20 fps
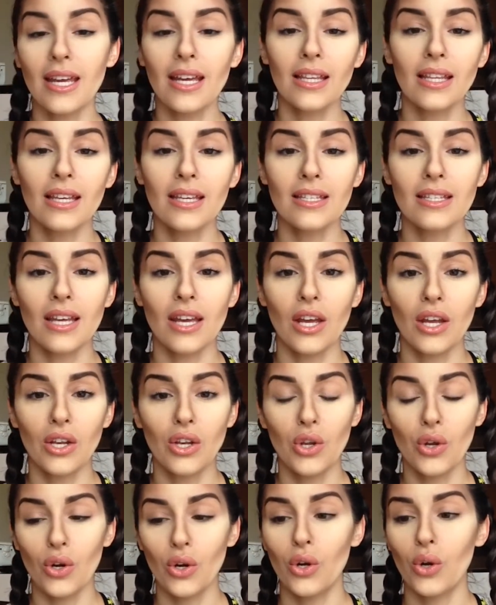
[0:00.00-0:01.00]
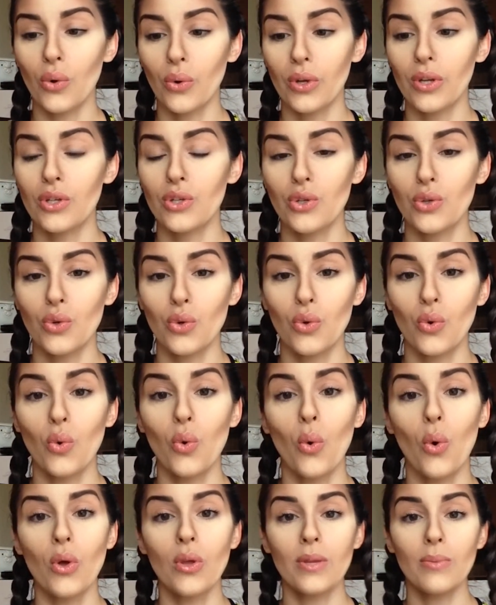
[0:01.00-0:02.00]
You're going to take these and you're going
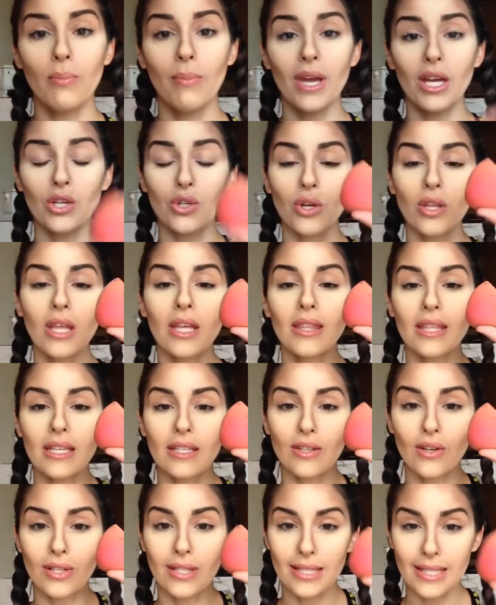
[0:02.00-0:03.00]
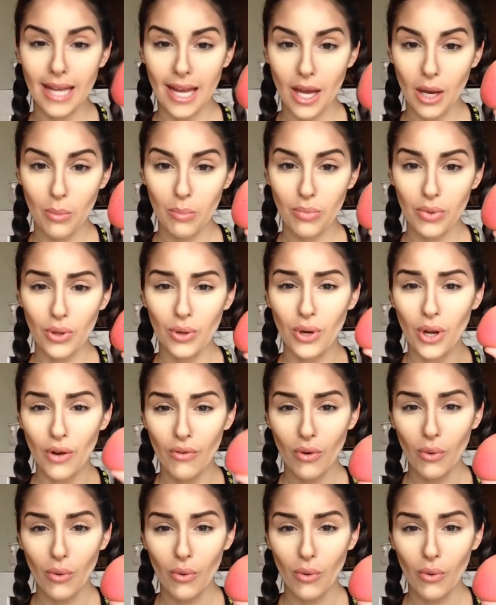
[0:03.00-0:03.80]
to make sure that these are damp.